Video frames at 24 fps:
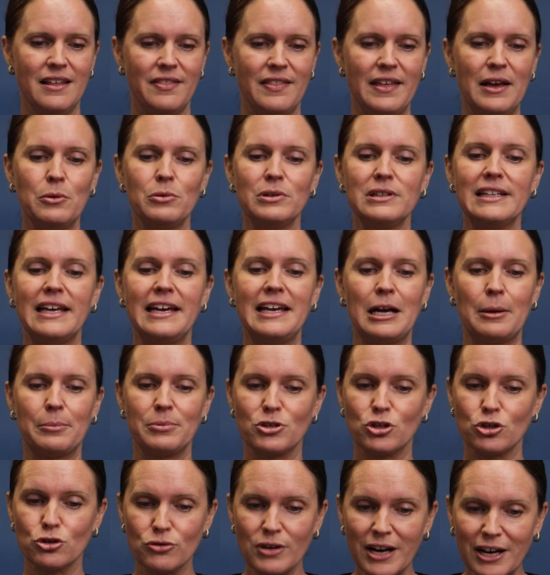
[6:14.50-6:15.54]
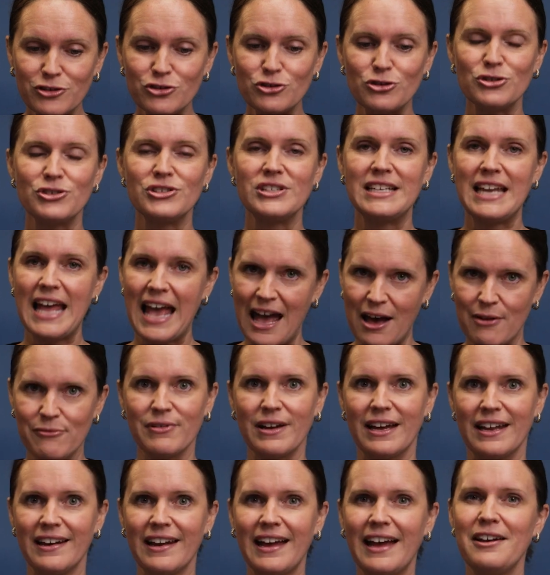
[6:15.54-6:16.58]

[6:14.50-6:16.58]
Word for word: They will lay up treasures in heaven.